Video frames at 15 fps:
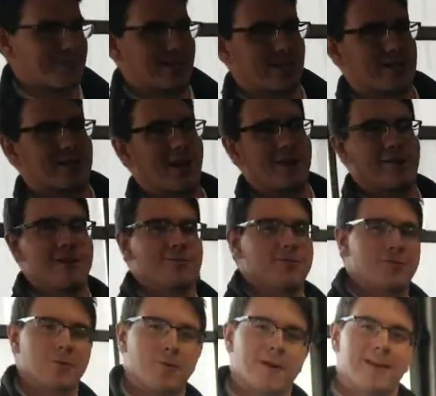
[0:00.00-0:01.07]
gonna cut right through
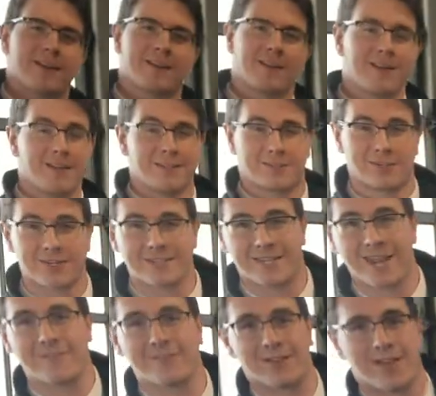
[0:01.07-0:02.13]
the wind. It's gonna
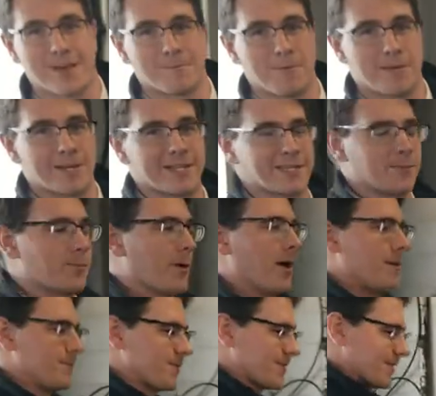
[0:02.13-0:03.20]
save you a lot of money at the
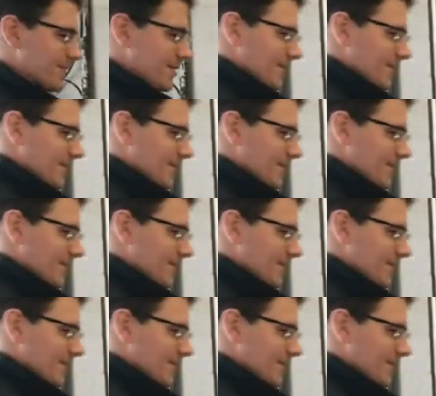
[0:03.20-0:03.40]
pumps.